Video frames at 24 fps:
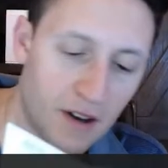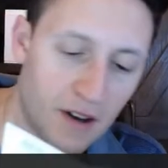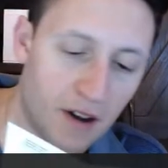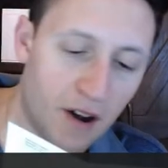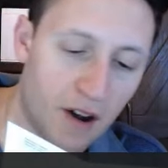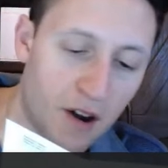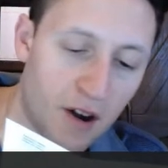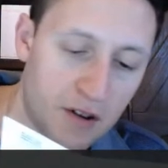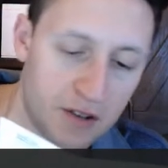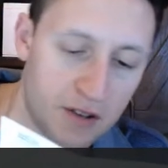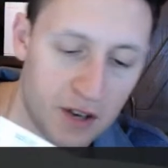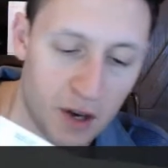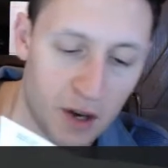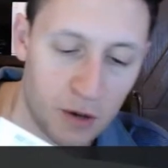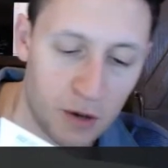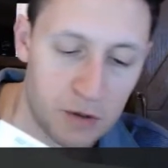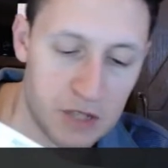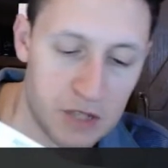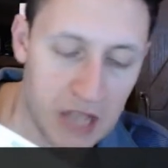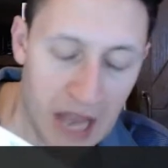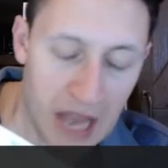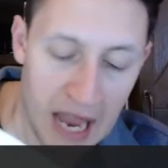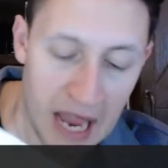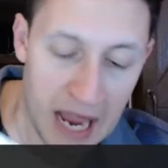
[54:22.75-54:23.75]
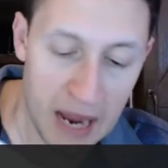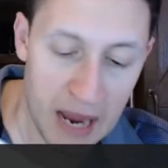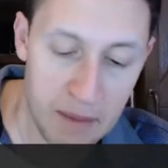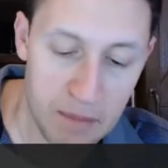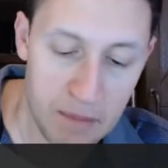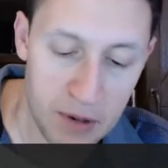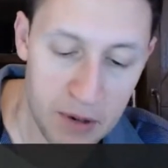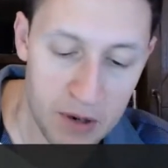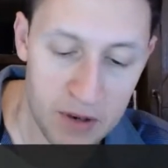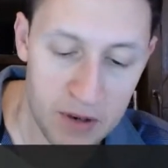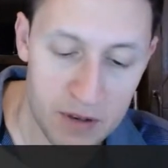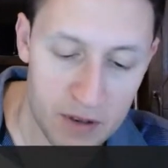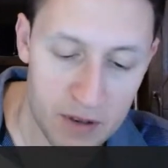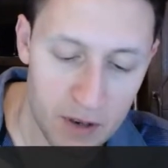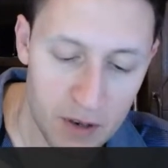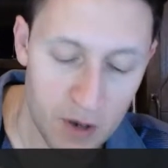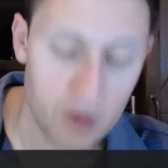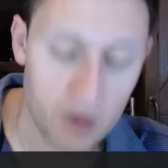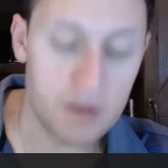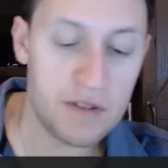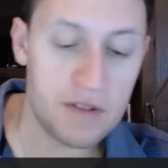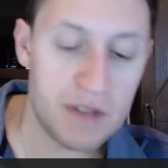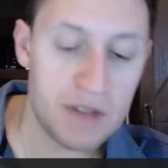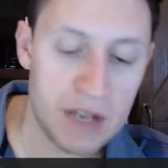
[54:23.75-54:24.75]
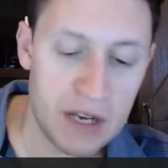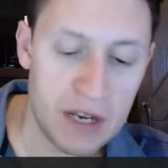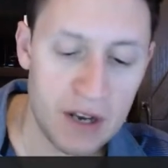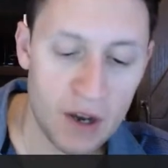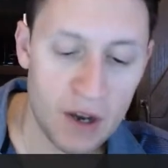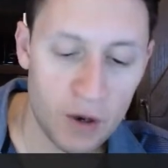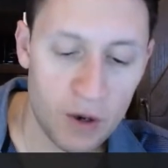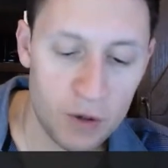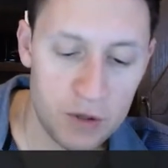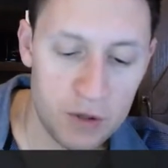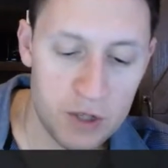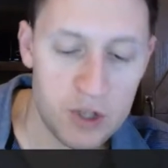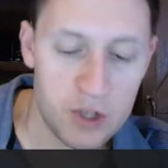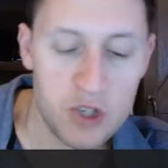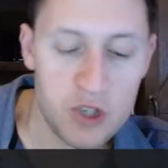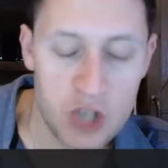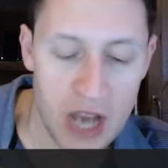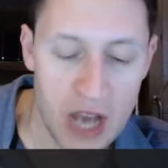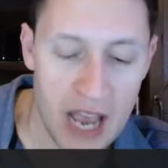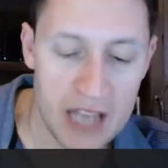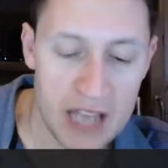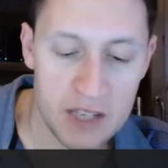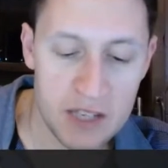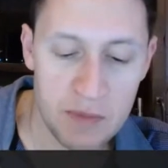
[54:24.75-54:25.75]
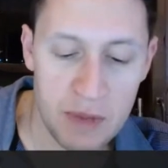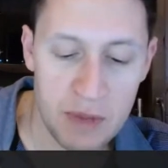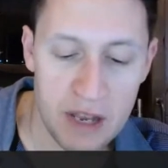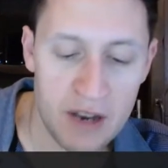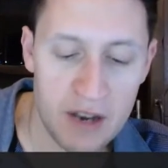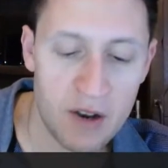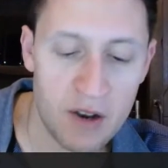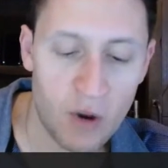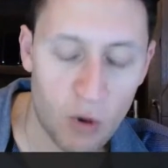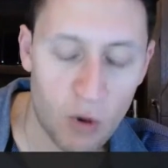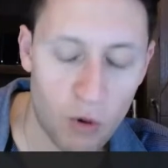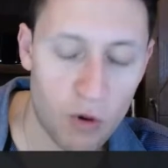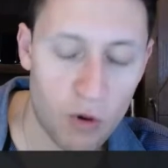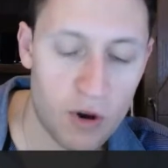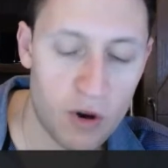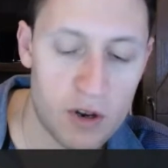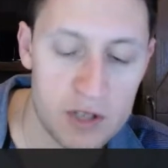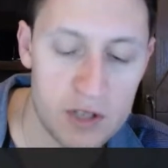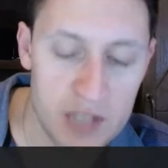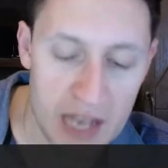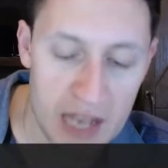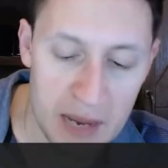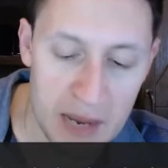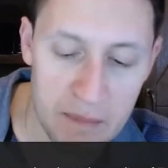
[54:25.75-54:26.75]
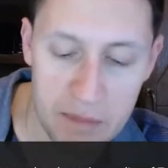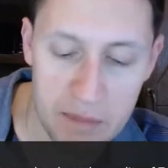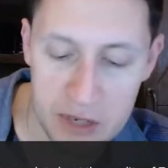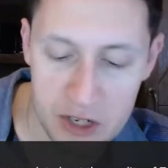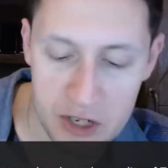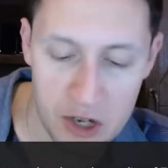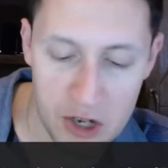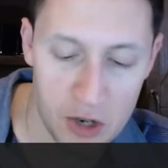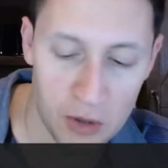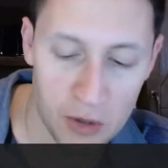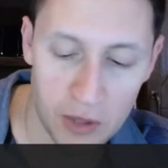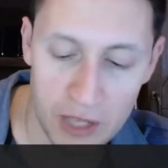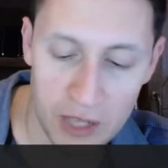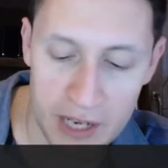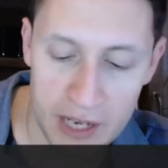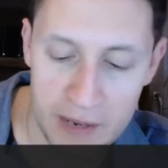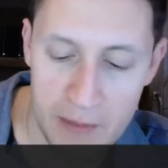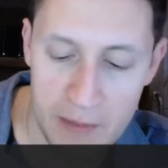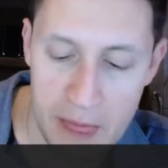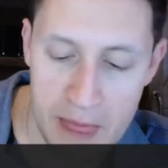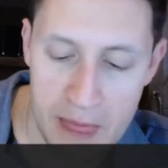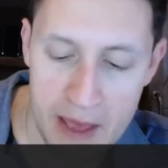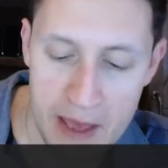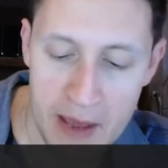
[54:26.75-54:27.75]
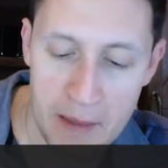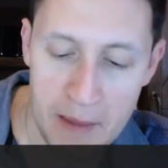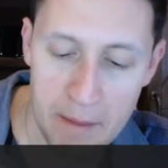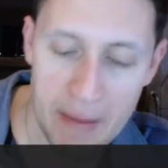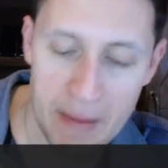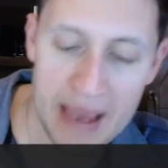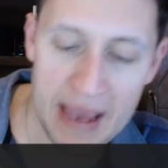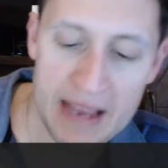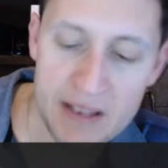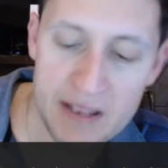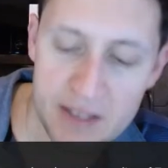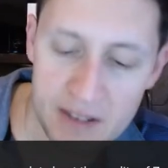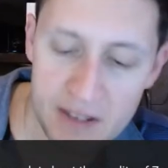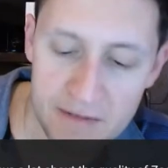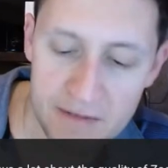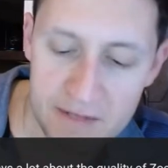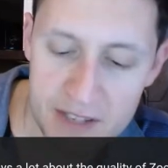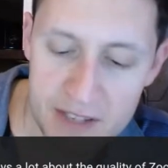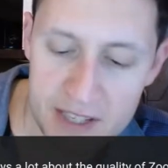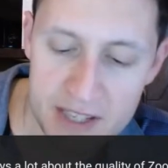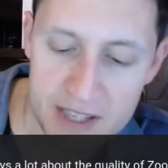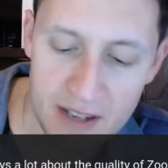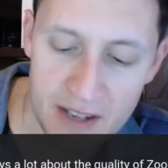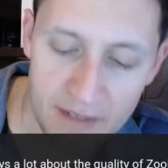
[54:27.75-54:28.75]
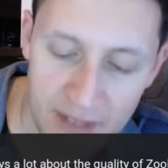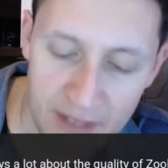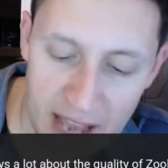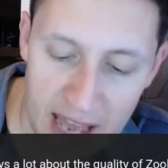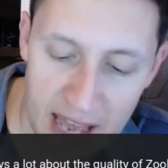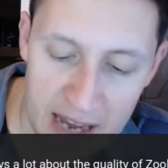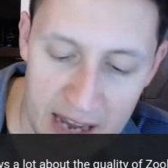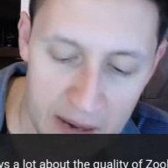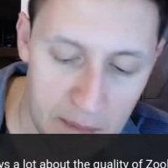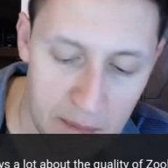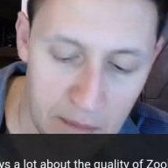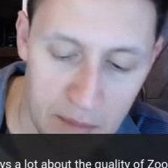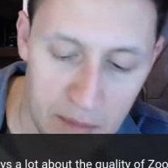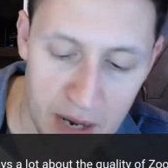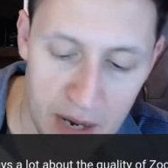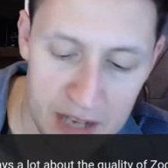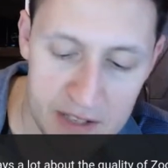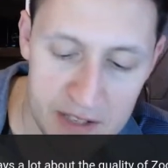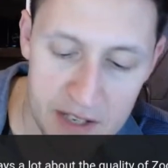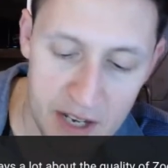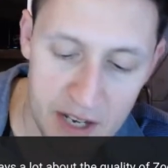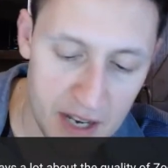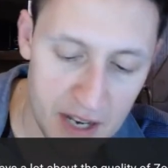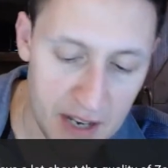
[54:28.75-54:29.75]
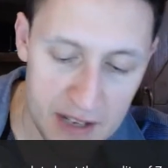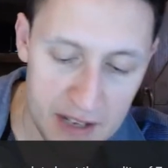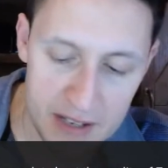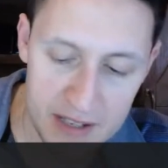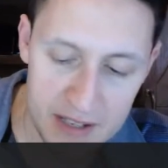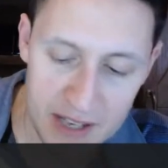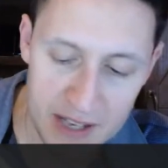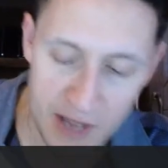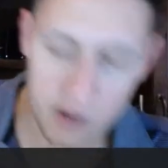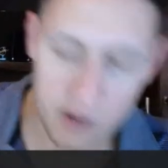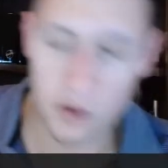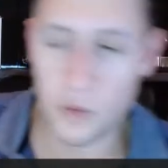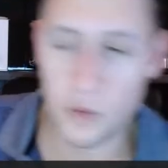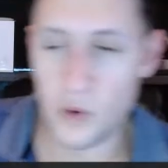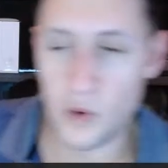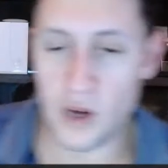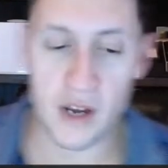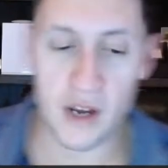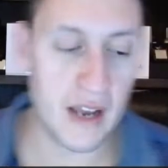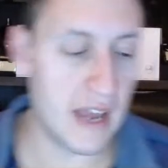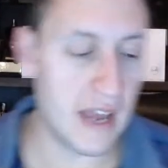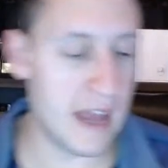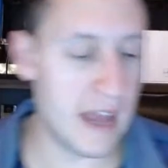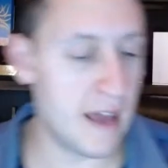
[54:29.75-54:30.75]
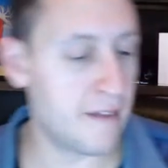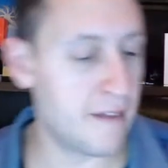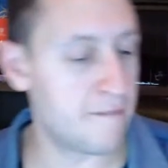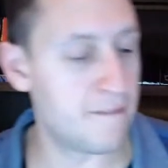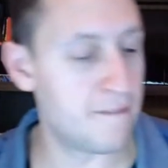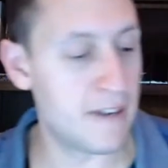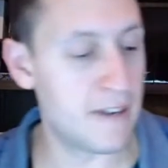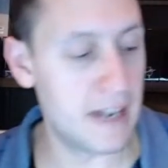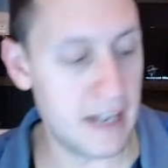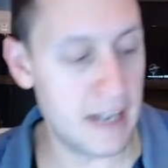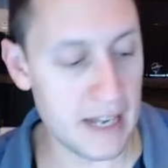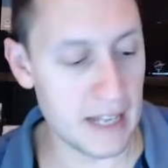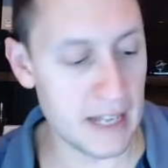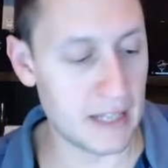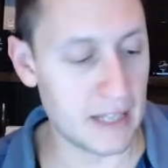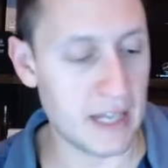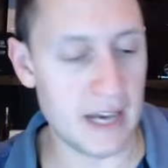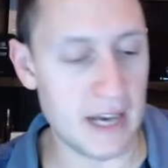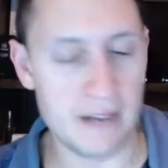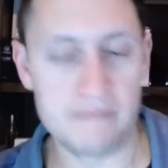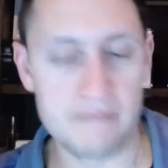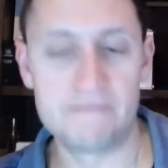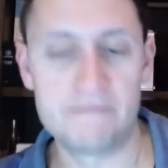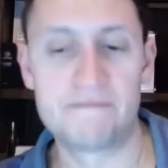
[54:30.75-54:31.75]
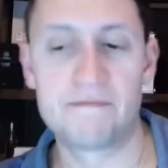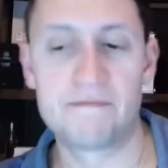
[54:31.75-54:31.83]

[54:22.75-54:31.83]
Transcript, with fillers: Heart notes, amber, earthy notes, jasmine, orris, and patchouli. Base of civet, musk, sandalwood, and vanilla.